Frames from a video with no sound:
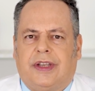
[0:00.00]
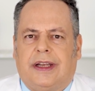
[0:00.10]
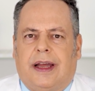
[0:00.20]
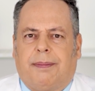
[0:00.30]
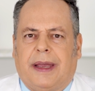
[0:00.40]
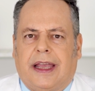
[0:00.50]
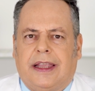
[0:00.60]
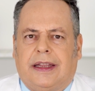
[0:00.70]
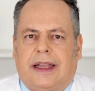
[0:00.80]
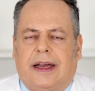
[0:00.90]
and may
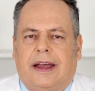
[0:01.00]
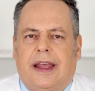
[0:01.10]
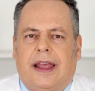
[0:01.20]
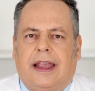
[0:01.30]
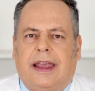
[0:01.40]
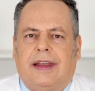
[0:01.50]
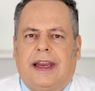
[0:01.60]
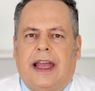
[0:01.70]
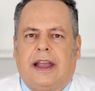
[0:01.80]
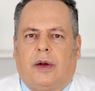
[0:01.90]
pose a greater
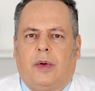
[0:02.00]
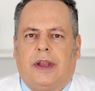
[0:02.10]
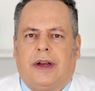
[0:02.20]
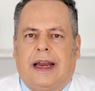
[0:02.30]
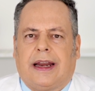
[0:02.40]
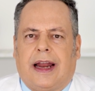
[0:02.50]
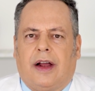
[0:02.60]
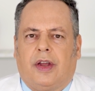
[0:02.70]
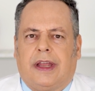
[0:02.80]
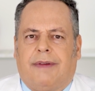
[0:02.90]
risk to health.
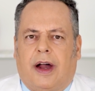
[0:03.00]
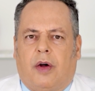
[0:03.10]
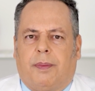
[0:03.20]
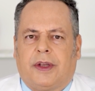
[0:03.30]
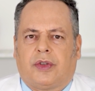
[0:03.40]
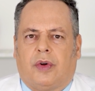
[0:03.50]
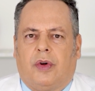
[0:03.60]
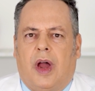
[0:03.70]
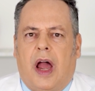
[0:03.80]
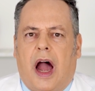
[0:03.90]
A low
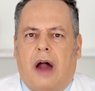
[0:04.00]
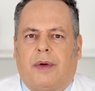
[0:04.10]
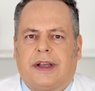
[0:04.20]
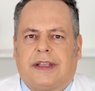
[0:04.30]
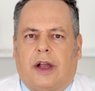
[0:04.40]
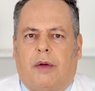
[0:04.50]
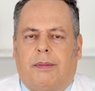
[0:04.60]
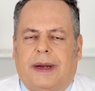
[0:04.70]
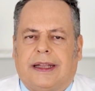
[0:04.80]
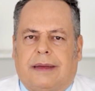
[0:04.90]
figure, more
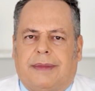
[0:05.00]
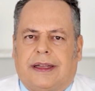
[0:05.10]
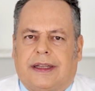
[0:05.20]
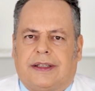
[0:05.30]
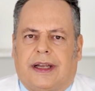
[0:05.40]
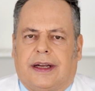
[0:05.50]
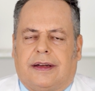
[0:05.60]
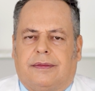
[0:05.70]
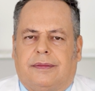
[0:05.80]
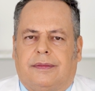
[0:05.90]
characteristic of
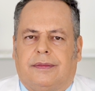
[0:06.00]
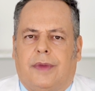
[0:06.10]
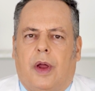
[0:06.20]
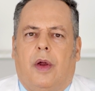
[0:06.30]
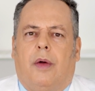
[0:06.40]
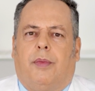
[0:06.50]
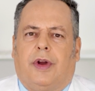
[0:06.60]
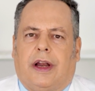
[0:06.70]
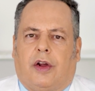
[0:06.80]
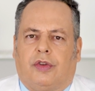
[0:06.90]
women,
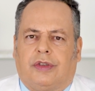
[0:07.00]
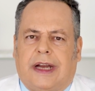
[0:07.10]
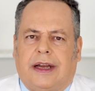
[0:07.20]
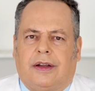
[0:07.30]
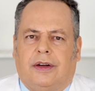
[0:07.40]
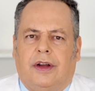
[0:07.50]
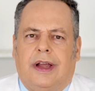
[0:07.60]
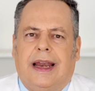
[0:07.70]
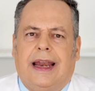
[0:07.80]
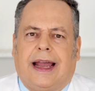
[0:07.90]

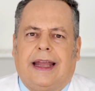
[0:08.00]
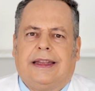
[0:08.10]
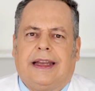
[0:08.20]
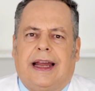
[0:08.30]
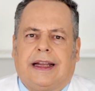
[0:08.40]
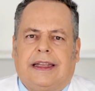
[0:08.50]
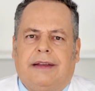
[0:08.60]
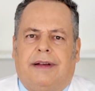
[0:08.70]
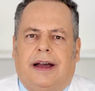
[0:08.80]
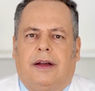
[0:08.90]
peripheral fat
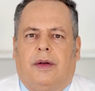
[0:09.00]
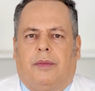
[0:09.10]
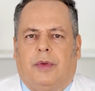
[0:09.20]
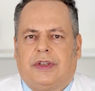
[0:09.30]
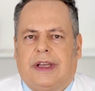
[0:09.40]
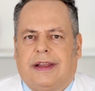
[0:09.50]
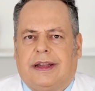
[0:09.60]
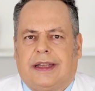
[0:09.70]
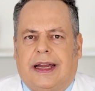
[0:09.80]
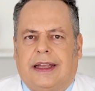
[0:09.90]
deposits in the
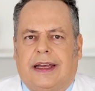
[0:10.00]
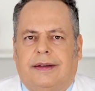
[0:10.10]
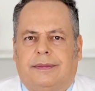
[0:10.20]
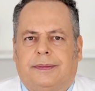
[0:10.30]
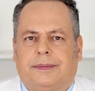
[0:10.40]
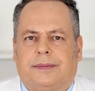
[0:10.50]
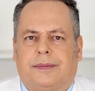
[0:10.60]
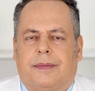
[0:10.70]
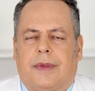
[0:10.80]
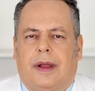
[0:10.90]
hips and
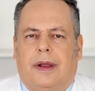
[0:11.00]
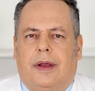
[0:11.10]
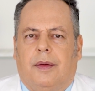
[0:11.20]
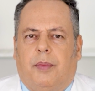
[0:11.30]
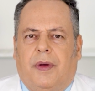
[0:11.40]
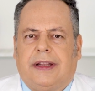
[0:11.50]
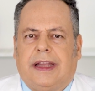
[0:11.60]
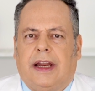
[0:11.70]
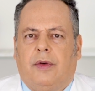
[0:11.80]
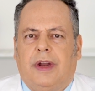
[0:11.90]
thighs,
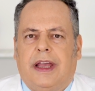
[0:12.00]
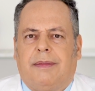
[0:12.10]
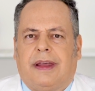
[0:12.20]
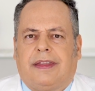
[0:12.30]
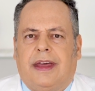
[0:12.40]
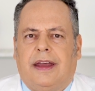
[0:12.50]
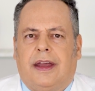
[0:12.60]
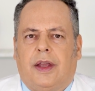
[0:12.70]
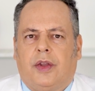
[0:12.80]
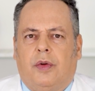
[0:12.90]
gynoid type.
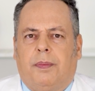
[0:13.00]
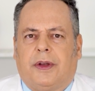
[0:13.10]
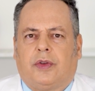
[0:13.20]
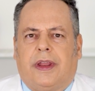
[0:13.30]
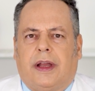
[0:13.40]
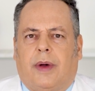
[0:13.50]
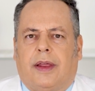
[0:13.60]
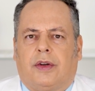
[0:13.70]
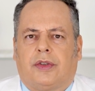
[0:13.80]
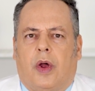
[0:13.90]
Waist
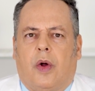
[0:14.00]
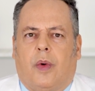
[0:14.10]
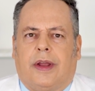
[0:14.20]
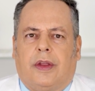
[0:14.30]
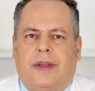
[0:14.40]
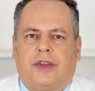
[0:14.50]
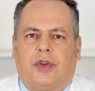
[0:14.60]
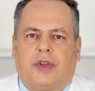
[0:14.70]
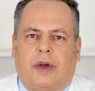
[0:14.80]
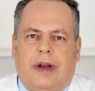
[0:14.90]
circumference
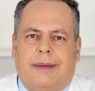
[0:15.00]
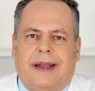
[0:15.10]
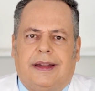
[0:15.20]
is also